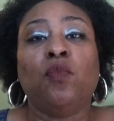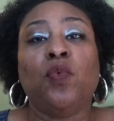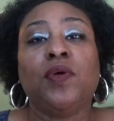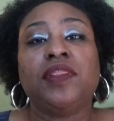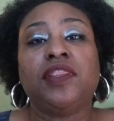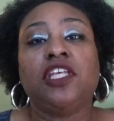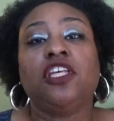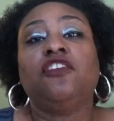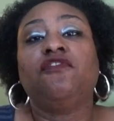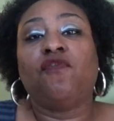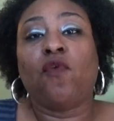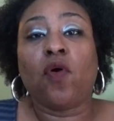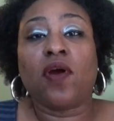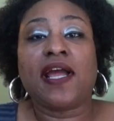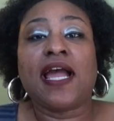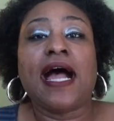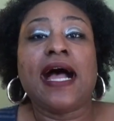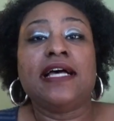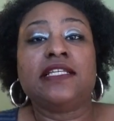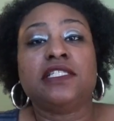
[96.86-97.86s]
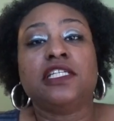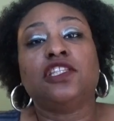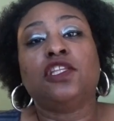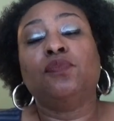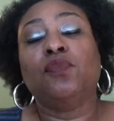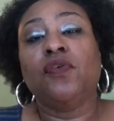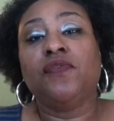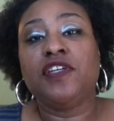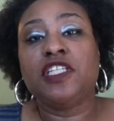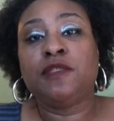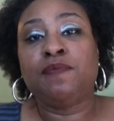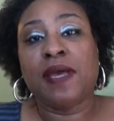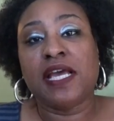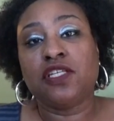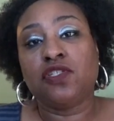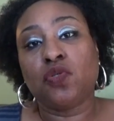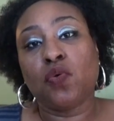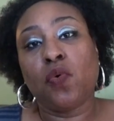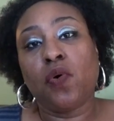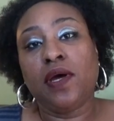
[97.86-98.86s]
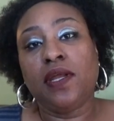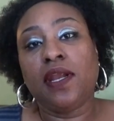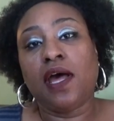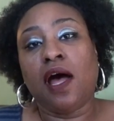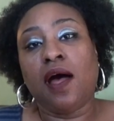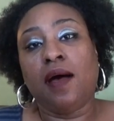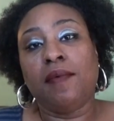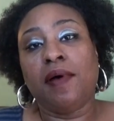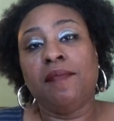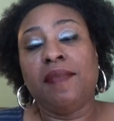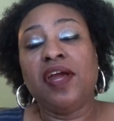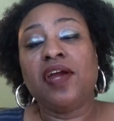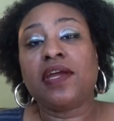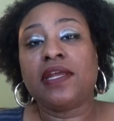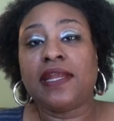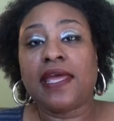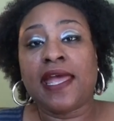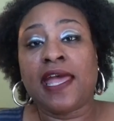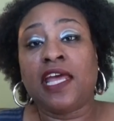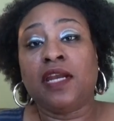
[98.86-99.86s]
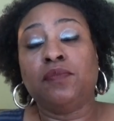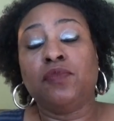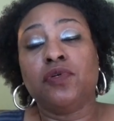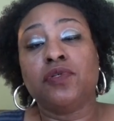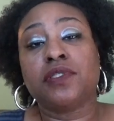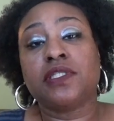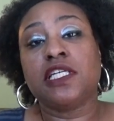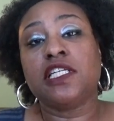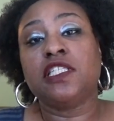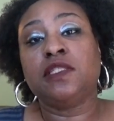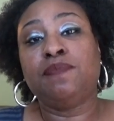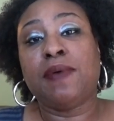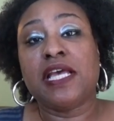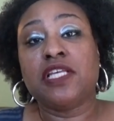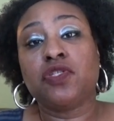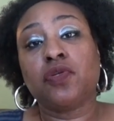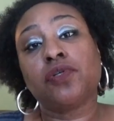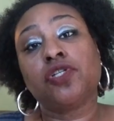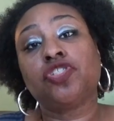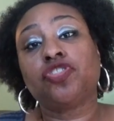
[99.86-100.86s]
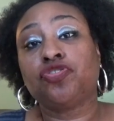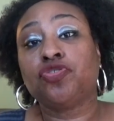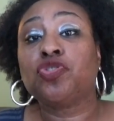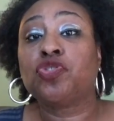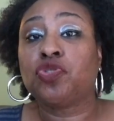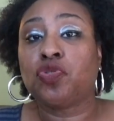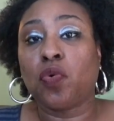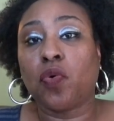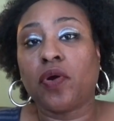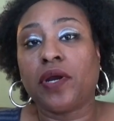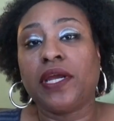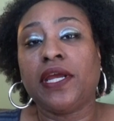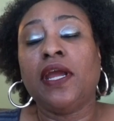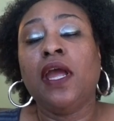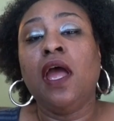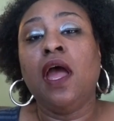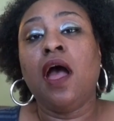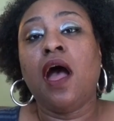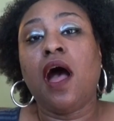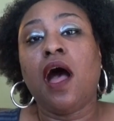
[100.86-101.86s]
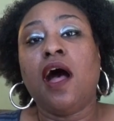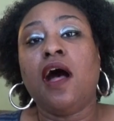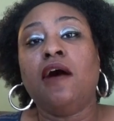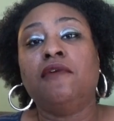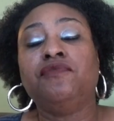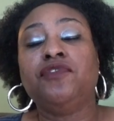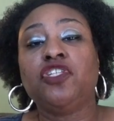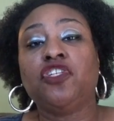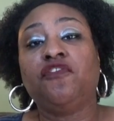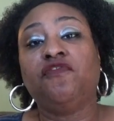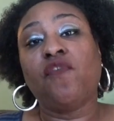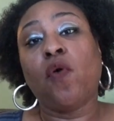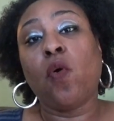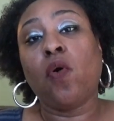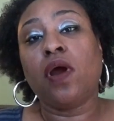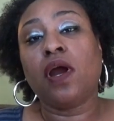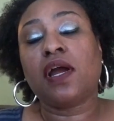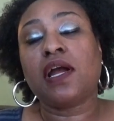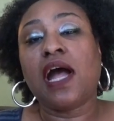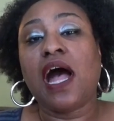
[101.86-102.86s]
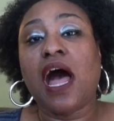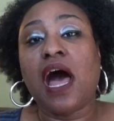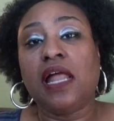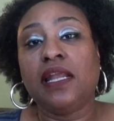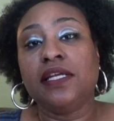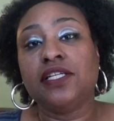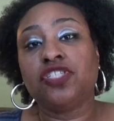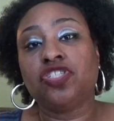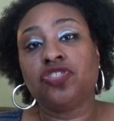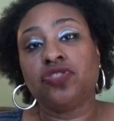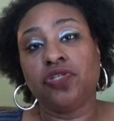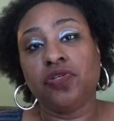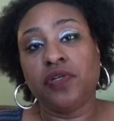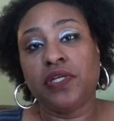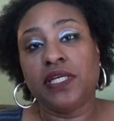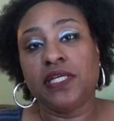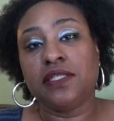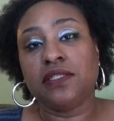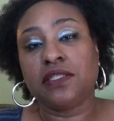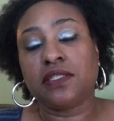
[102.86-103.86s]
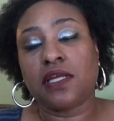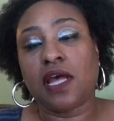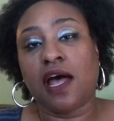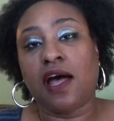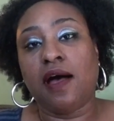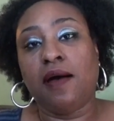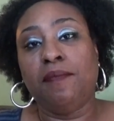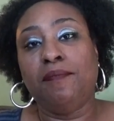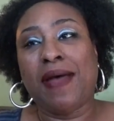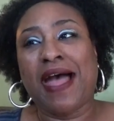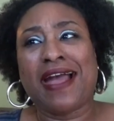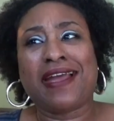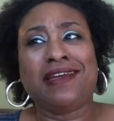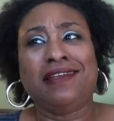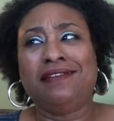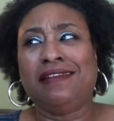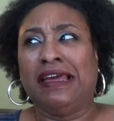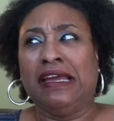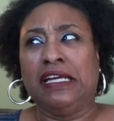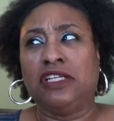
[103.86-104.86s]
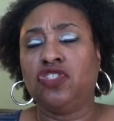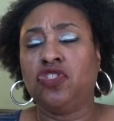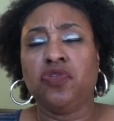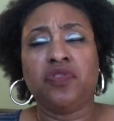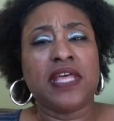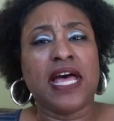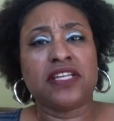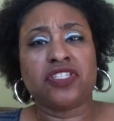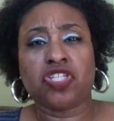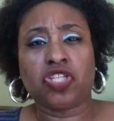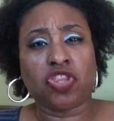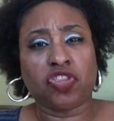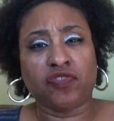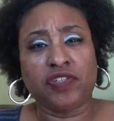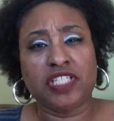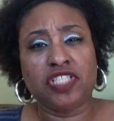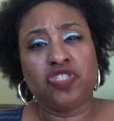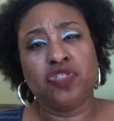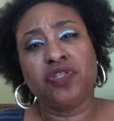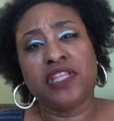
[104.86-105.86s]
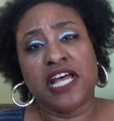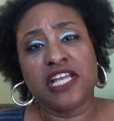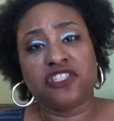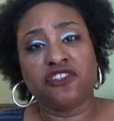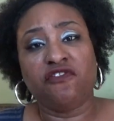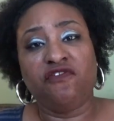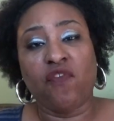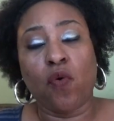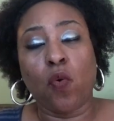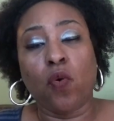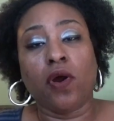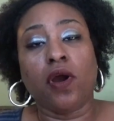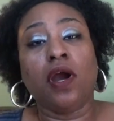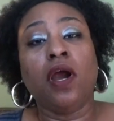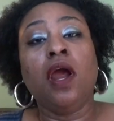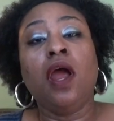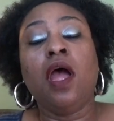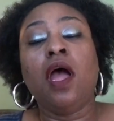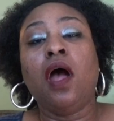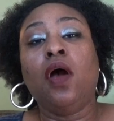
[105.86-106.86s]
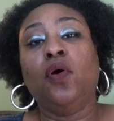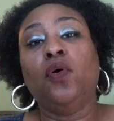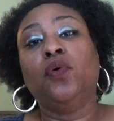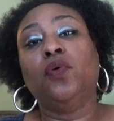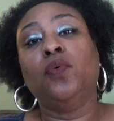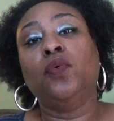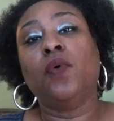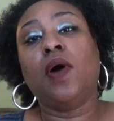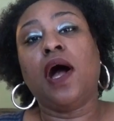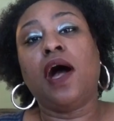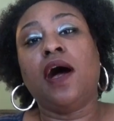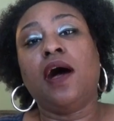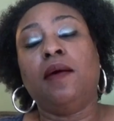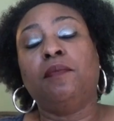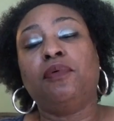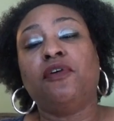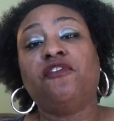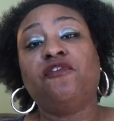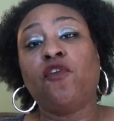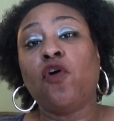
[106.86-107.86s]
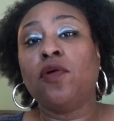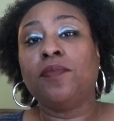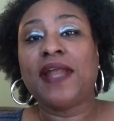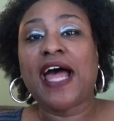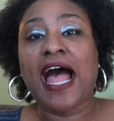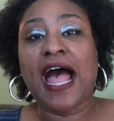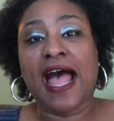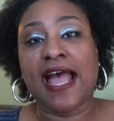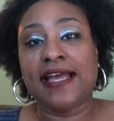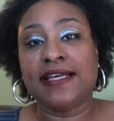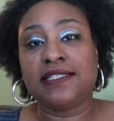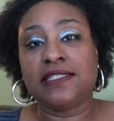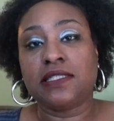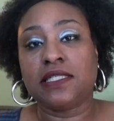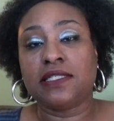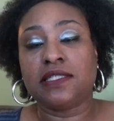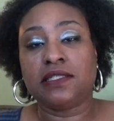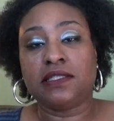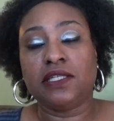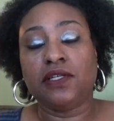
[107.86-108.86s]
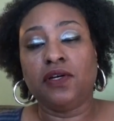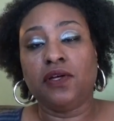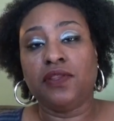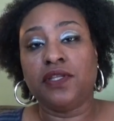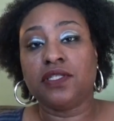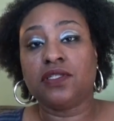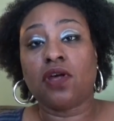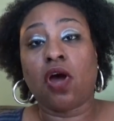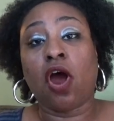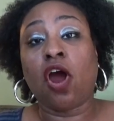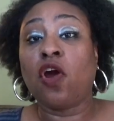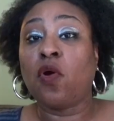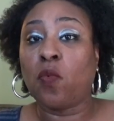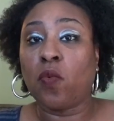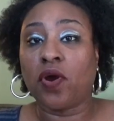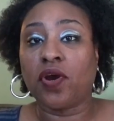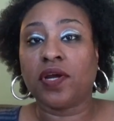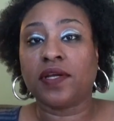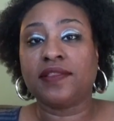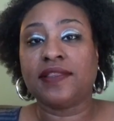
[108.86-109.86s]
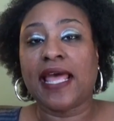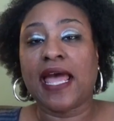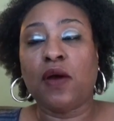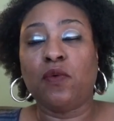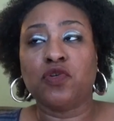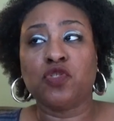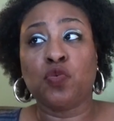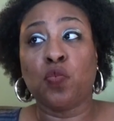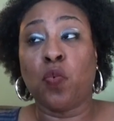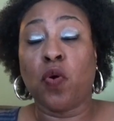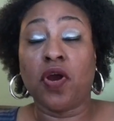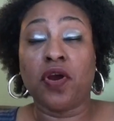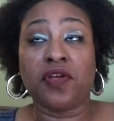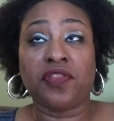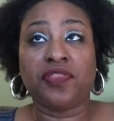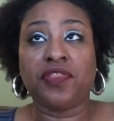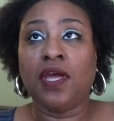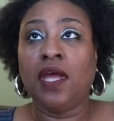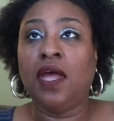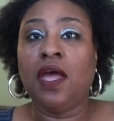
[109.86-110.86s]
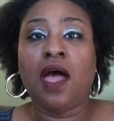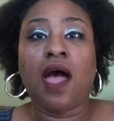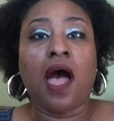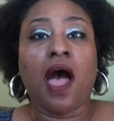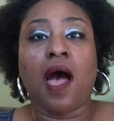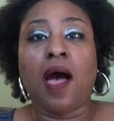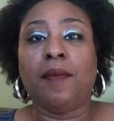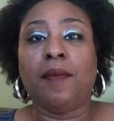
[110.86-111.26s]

with these four guys that the movie's based on, American Animals is based on a true story of these four college students back in like 2003, 2004, who performed a heist to steal this artwork that was worth